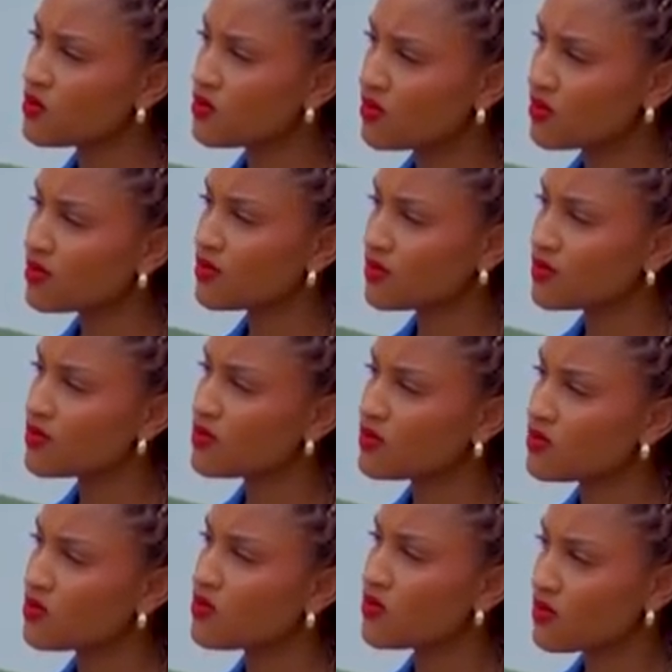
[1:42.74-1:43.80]

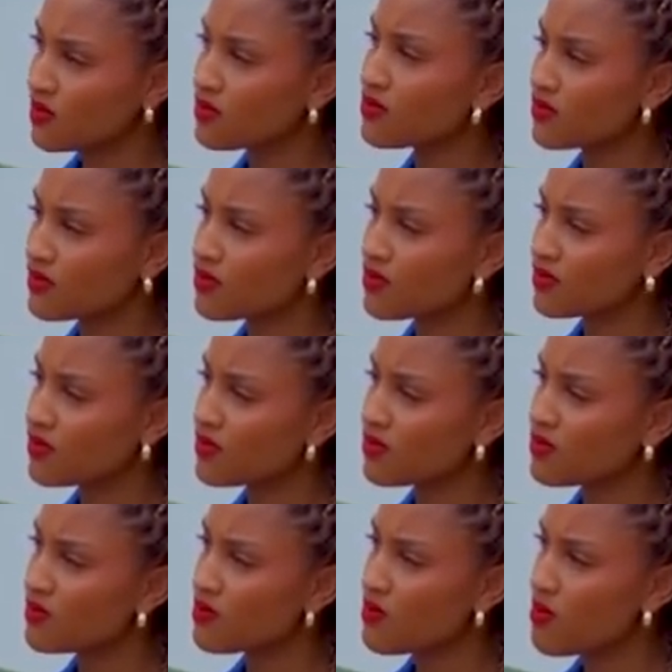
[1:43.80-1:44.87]

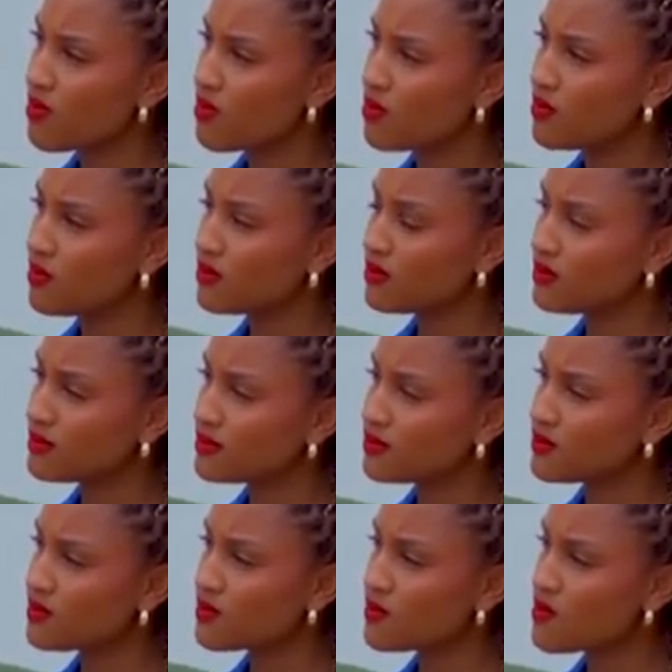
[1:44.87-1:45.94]

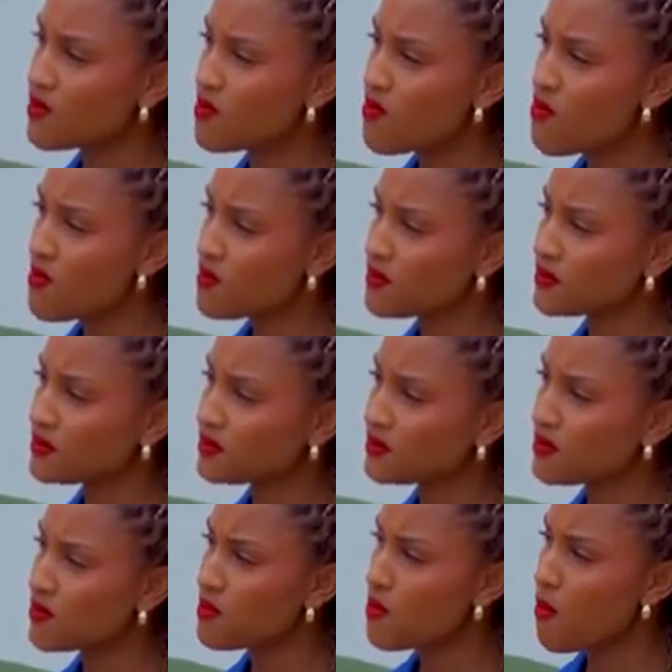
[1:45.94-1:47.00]

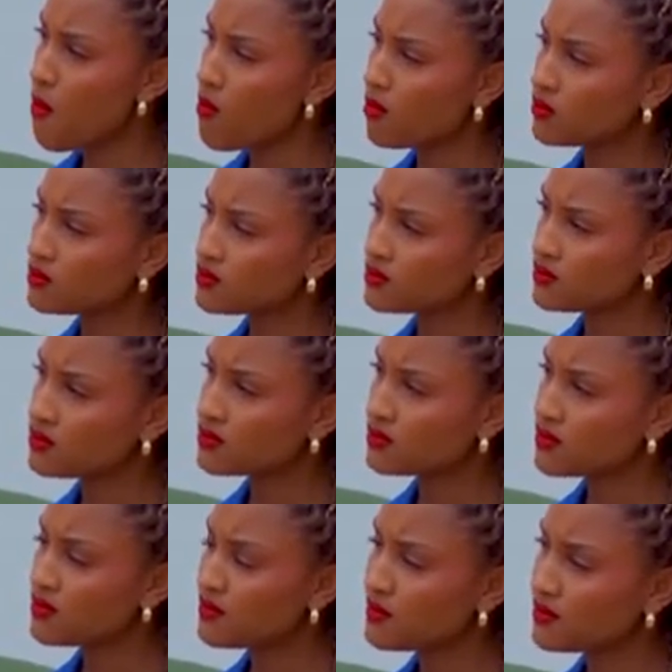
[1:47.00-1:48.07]

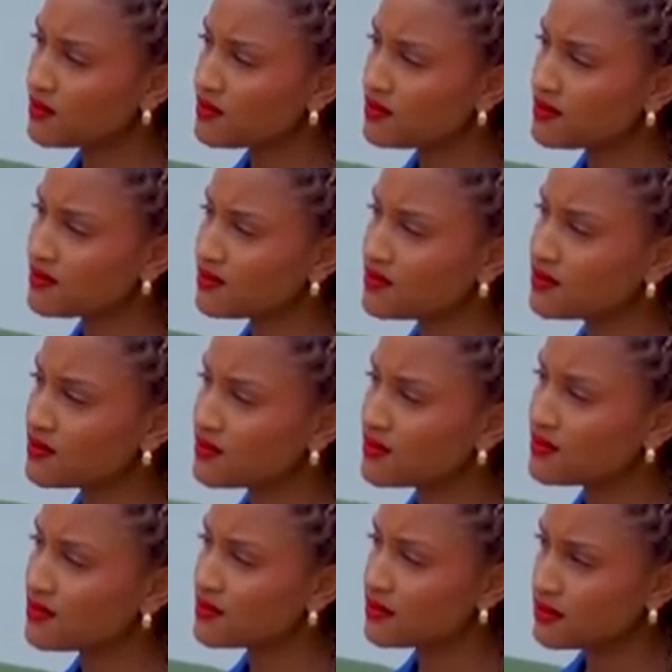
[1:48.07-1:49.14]

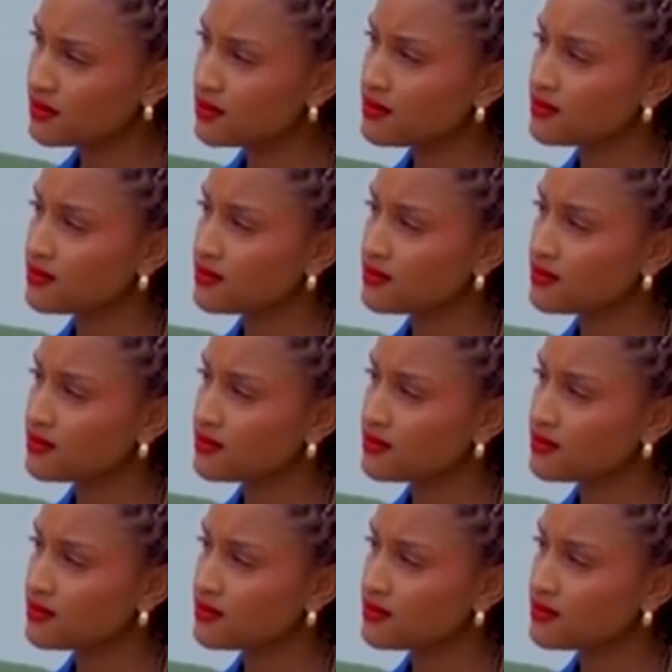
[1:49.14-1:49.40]
(not speaking)